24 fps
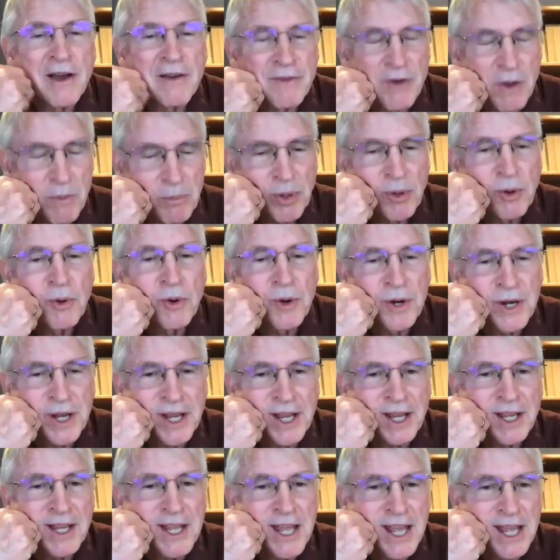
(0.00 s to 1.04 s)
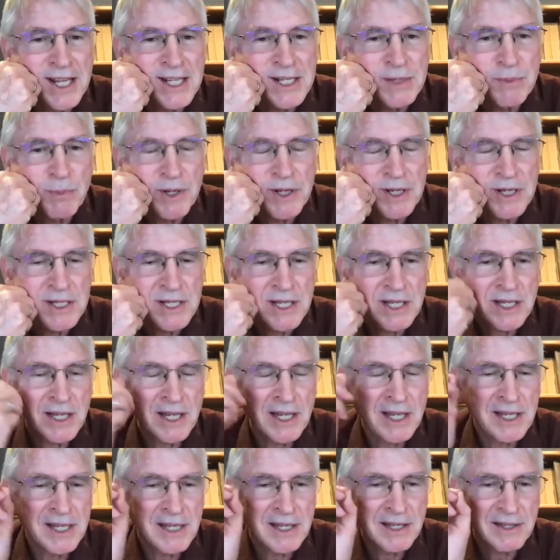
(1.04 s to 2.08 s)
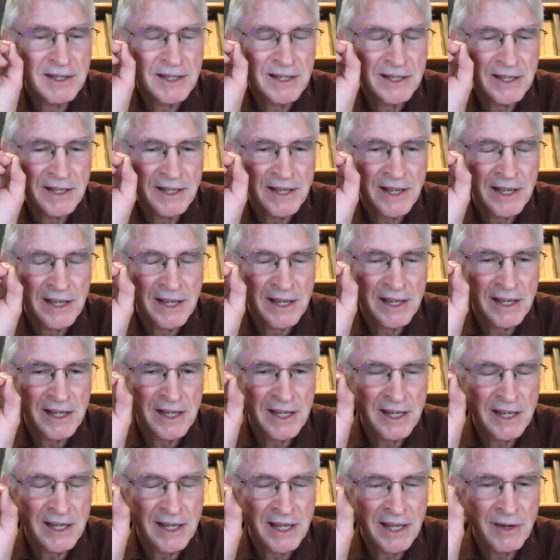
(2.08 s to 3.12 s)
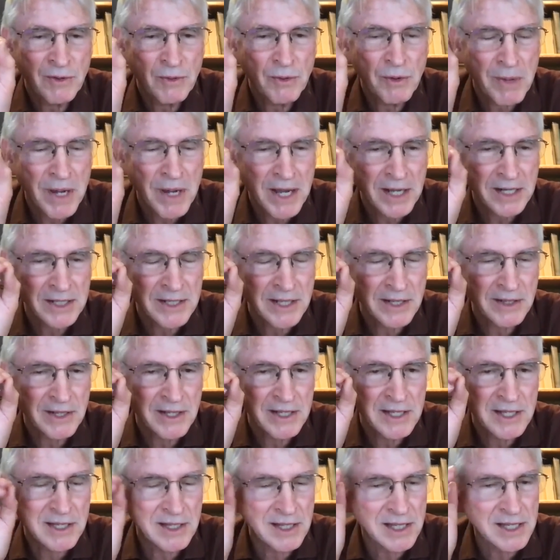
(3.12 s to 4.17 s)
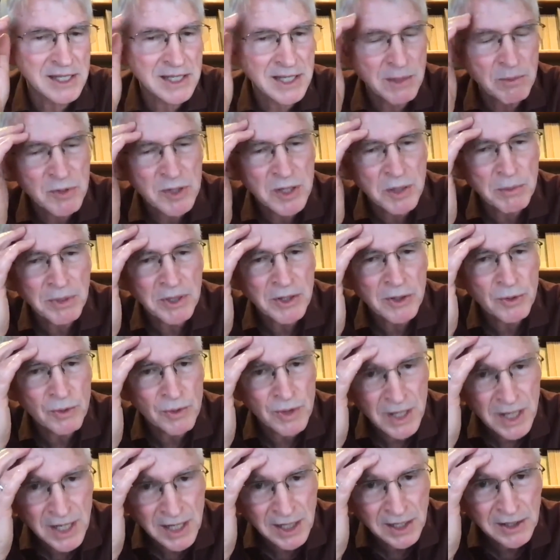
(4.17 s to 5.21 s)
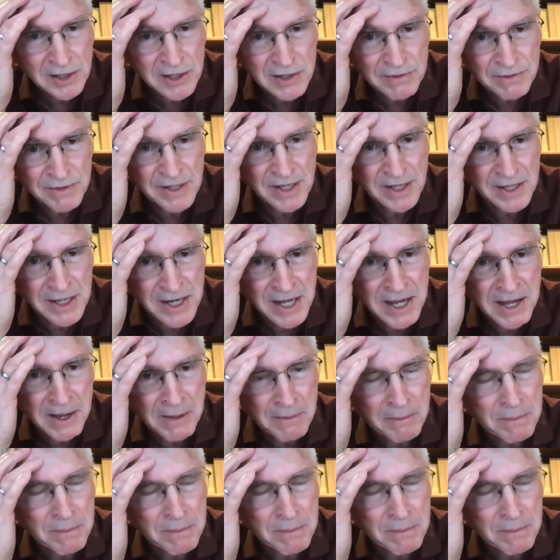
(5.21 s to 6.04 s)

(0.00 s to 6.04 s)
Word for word: of applauding, yes, because he he he remarks that this this seems to be unique to Vietnam.